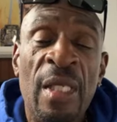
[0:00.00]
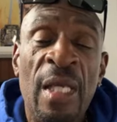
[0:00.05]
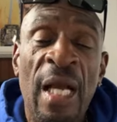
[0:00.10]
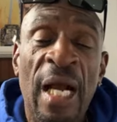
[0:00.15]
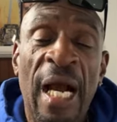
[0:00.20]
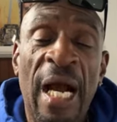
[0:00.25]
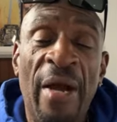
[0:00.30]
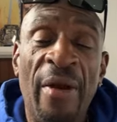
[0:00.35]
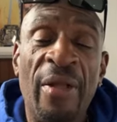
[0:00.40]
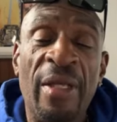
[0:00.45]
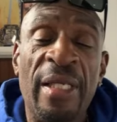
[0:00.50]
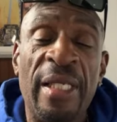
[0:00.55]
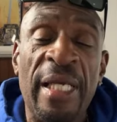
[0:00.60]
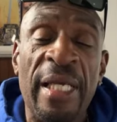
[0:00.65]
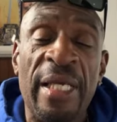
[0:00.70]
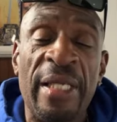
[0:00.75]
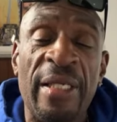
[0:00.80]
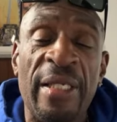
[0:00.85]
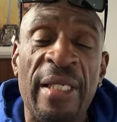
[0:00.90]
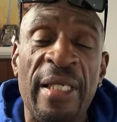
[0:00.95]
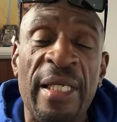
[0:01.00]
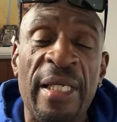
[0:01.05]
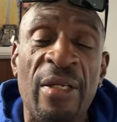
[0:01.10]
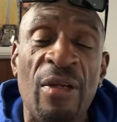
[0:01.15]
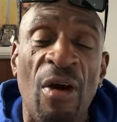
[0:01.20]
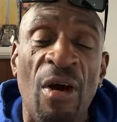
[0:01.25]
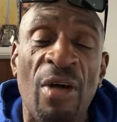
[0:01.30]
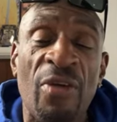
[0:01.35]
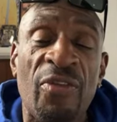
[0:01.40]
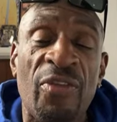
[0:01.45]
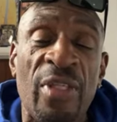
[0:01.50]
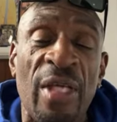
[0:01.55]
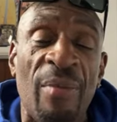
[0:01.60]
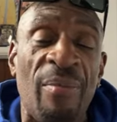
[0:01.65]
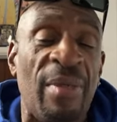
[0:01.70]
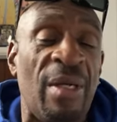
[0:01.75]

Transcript: how to get it ourselves.